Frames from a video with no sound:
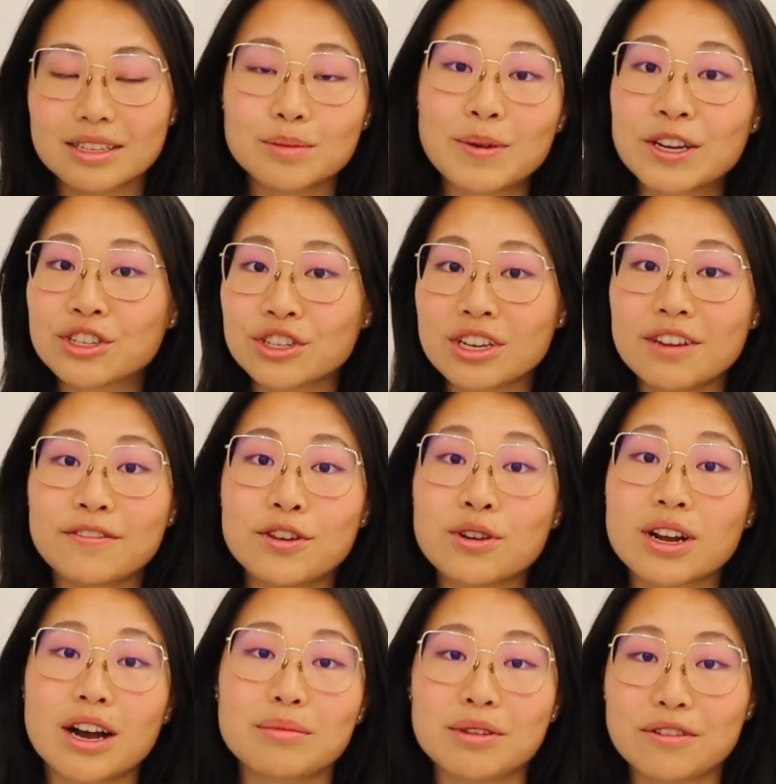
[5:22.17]
especially if
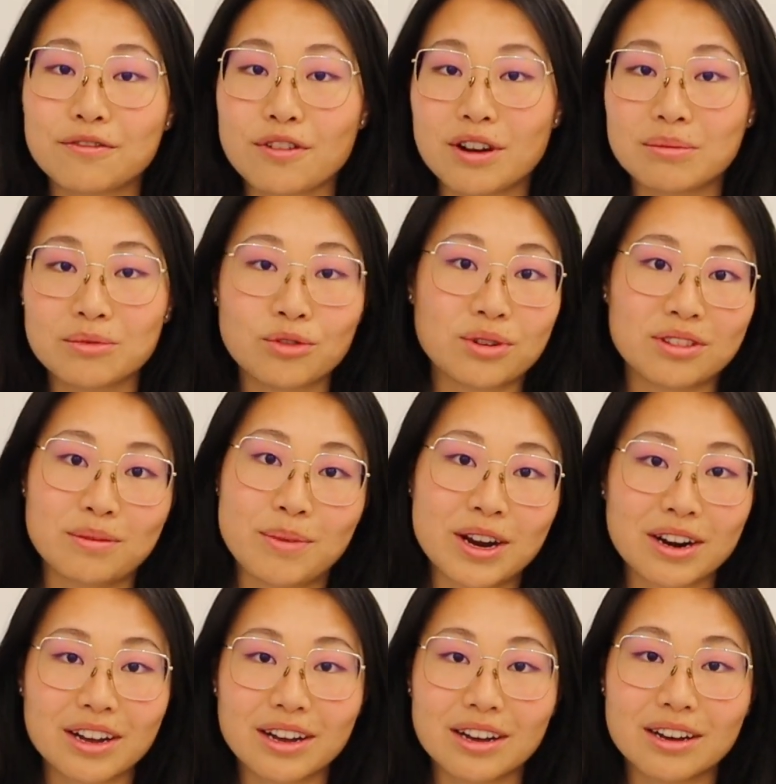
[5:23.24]
you're coming from North
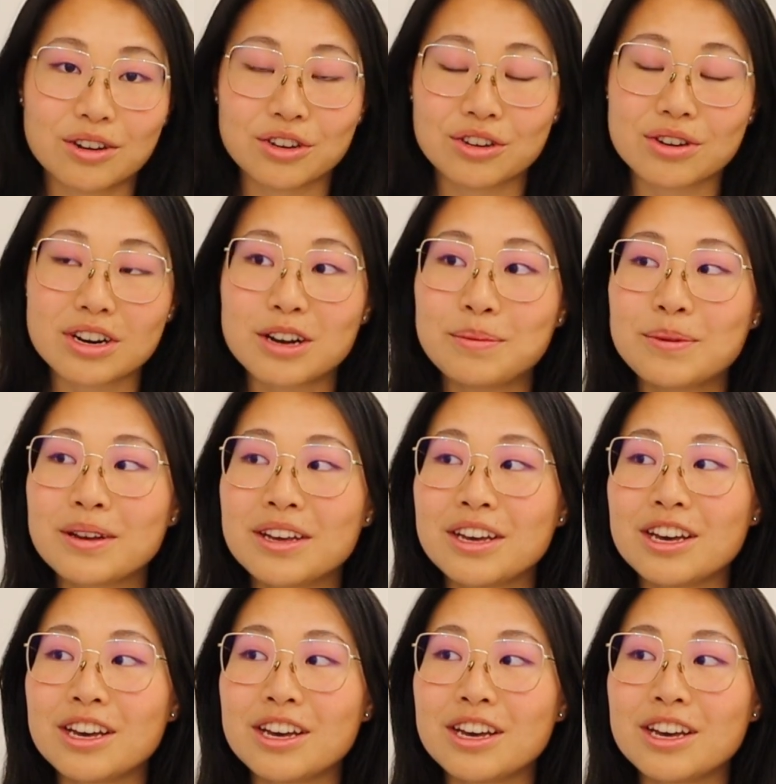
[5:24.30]
America or Europe.